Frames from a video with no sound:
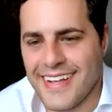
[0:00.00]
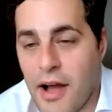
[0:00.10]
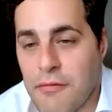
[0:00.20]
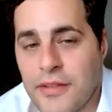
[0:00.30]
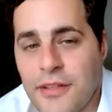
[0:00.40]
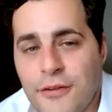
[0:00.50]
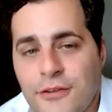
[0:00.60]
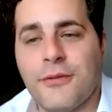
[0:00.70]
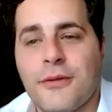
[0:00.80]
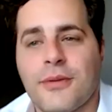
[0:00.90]
I think the
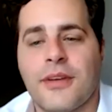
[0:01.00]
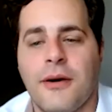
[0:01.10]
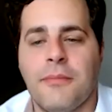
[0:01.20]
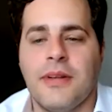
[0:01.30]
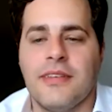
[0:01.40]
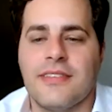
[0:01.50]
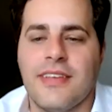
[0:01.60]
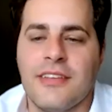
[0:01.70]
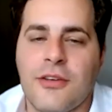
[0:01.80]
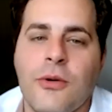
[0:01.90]
future plans for the company
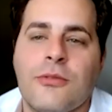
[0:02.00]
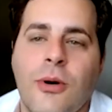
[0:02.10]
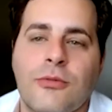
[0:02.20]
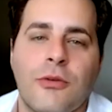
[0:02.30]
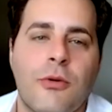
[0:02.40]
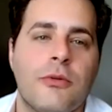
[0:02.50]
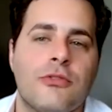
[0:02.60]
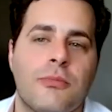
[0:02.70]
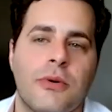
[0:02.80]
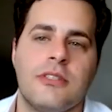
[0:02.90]
is, going to auto enrollment
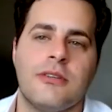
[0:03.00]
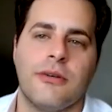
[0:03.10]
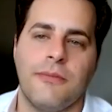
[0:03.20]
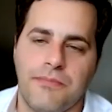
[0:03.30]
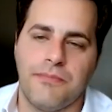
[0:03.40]
2.0.